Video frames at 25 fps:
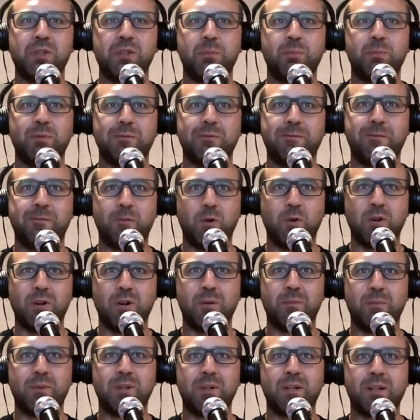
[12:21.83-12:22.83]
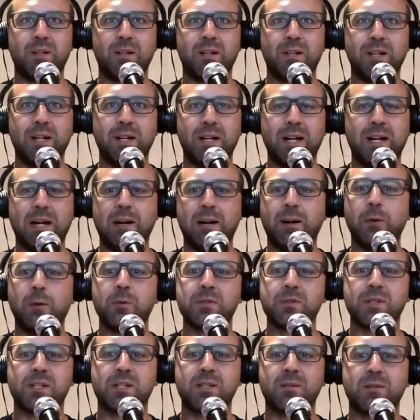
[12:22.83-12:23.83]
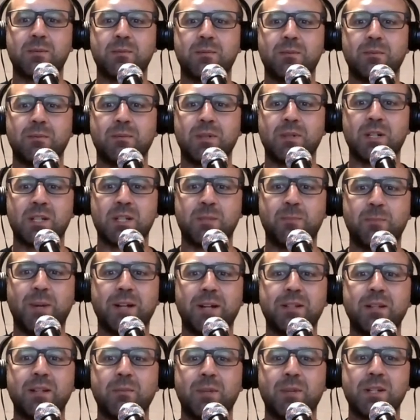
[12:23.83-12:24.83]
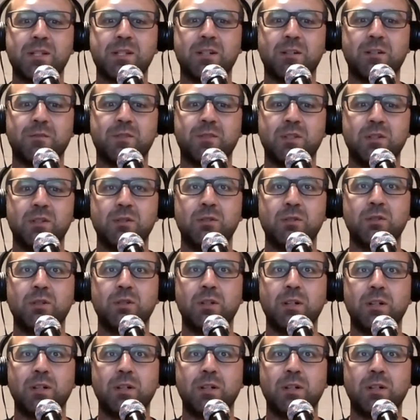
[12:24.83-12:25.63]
performed kind of how I was expecting myself to.